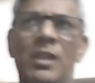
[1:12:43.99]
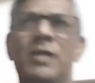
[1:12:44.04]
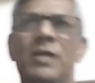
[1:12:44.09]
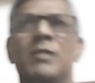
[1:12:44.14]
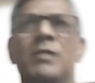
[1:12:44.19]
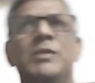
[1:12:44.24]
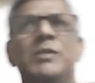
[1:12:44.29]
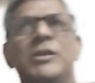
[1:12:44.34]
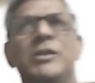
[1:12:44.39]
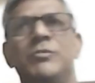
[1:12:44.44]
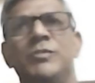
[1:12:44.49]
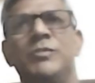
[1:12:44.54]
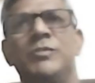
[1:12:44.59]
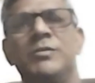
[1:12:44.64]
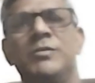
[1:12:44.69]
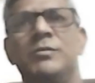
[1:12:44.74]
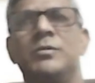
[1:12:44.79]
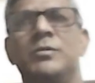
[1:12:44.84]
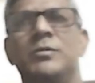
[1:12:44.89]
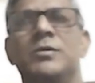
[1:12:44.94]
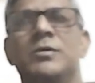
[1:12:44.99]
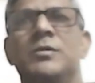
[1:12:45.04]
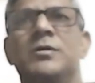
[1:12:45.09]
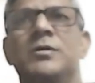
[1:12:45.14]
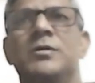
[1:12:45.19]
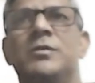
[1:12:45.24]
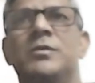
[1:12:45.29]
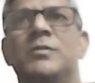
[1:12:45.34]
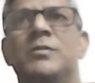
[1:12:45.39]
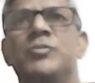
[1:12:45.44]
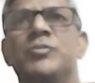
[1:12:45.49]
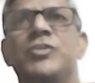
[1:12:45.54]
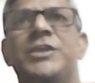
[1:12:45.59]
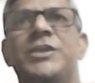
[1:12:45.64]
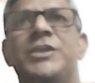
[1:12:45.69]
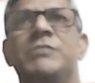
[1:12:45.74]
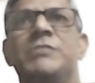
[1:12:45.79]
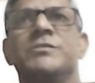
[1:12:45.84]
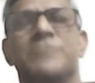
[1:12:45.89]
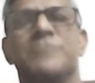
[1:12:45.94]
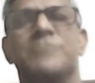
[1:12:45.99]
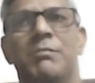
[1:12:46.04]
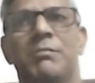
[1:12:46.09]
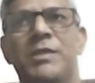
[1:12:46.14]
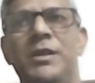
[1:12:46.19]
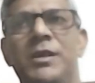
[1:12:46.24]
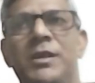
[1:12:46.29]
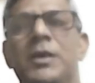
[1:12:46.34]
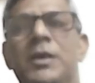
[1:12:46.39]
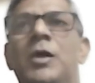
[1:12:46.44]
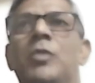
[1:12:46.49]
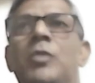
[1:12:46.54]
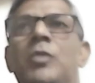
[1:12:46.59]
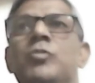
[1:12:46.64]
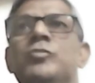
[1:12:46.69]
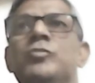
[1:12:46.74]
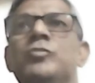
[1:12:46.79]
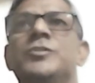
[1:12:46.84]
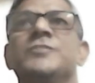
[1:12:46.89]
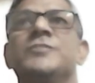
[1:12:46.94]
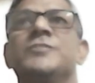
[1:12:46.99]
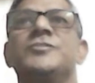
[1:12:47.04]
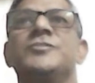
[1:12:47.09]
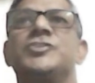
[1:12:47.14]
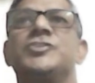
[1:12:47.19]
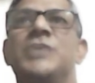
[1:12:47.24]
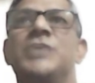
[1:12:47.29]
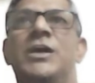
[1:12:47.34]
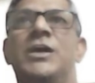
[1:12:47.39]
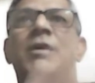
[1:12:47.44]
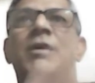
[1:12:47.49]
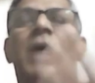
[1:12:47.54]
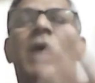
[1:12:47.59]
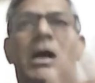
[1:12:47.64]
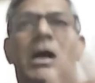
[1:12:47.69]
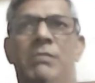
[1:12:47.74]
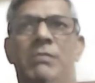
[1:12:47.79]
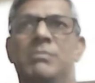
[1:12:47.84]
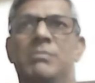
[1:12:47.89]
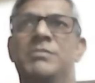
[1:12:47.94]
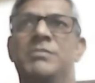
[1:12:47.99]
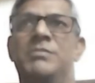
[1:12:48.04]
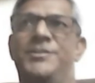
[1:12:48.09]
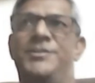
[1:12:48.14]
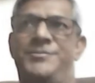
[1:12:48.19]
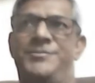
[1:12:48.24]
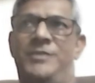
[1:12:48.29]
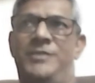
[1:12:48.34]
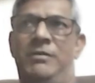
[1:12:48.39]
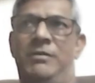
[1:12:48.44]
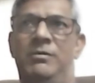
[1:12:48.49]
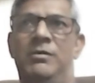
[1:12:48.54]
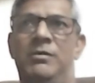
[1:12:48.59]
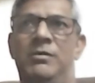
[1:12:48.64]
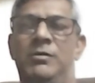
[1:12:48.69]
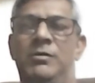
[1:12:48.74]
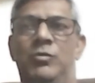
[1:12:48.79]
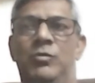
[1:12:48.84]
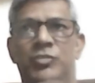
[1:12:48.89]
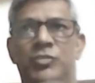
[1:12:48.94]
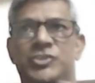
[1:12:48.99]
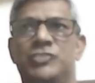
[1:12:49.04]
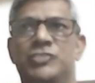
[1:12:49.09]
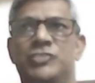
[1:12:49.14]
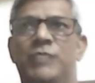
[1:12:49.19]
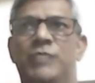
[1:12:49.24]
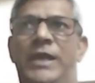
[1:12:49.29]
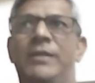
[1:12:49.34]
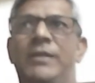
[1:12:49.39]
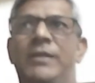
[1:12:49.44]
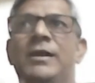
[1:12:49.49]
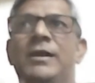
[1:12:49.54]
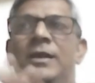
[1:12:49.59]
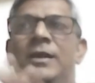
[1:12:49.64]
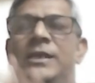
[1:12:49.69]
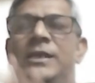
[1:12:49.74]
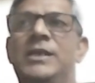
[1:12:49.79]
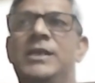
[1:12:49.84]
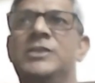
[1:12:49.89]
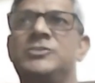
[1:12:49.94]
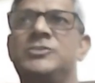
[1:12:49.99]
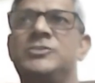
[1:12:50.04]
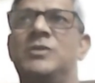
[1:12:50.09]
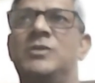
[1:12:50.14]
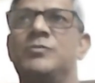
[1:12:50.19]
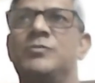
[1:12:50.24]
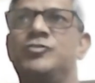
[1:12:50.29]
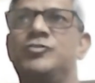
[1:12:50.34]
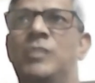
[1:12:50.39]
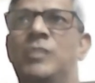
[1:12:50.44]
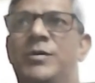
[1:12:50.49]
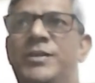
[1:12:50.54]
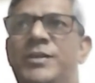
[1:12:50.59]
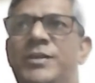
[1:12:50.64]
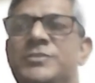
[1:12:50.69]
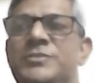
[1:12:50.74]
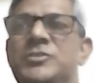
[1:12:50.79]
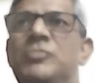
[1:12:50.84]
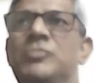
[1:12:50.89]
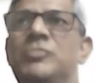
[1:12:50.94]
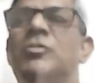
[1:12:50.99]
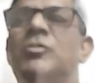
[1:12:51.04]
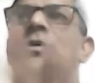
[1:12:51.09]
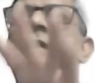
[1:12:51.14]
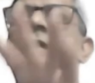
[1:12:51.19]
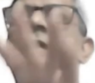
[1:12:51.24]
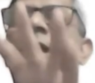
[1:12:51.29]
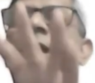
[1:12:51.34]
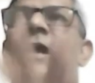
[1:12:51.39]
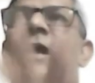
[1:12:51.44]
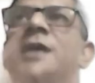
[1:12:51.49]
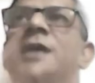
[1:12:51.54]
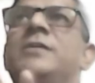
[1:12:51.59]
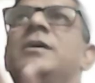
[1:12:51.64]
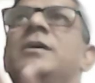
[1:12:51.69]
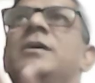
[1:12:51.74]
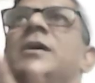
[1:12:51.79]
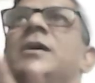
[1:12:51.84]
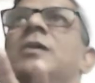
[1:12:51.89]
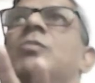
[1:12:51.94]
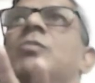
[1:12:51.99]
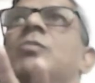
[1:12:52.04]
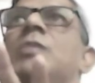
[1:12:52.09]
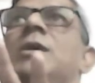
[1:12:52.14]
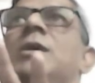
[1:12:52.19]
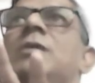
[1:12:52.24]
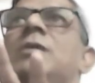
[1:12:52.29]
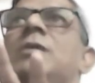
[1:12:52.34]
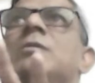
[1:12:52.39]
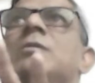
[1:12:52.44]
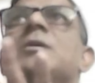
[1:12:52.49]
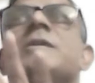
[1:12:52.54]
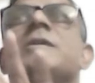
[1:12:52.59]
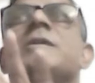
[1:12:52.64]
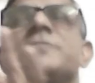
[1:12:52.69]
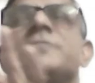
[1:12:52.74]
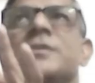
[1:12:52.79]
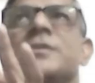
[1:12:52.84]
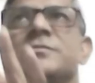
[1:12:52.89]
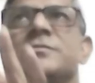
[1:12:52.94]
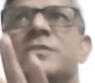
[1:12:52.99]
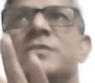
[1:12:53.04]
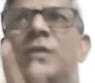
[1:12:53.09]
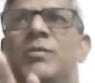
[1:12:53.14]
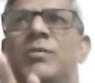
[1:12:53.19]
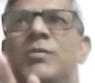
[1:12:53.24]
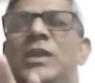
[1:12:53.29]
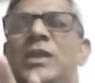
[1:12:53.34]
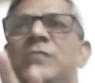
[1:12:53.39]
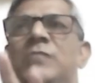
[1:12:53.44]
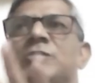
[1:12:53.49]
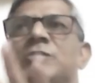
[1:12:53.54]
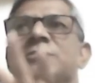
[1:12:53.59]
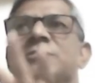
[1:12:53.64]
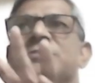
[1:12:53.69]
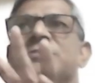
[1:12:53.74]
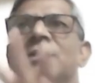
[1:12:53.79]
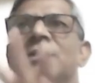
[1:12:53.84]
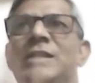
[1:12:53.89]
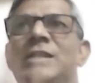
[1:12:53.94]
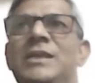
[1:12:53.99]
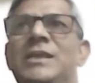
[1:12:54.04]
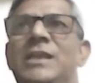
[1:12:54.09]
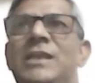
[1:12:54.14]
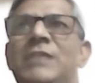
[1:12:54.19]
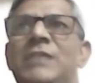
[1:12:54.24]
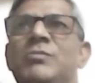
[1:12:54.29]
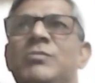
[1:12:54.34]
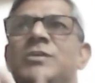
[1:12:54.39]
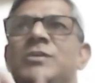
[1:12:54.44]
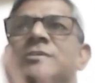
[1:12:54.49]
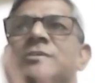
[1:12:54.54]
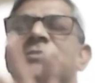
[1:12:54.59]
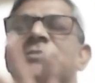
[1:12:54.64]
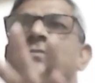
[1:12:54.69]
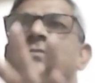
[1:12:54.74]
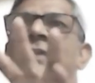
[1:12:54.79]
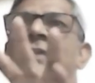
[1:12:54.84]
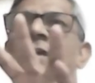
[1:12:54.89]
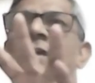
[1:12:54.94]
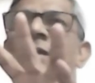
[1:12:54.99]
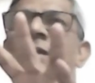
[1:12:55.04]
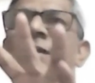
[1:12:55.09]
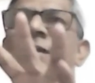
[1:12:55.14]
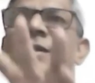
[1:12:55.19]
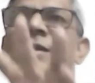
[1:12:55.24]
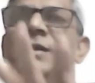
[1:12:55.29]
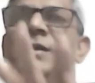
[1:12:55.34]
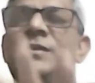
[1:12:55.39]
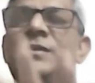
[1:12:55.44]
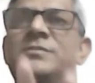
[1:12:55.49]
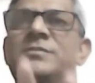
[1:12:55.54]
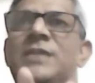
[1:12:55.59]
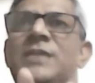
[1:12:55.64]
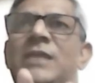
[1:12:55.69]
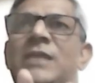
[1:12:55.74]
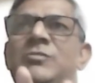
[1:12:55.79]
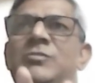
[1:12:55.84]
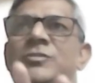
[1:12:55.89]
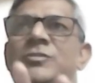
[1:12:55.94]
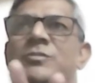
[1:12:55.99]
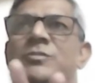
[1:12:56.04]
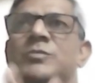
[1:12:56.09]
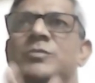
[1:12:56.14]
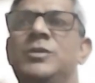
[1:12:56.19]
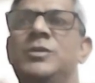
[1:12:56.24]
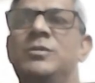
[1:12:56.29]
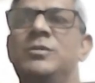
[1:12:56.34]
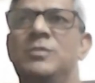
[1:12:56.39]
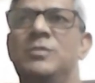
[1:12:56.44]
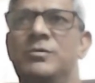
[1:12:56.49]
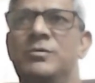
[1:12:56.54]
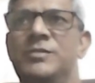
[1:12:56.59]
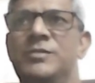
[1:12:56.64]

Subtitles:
communicating with somebody who doesn't share our mother tongue, which is where English comes to our rescue. And it's a common language. It's a link language. It's the language of the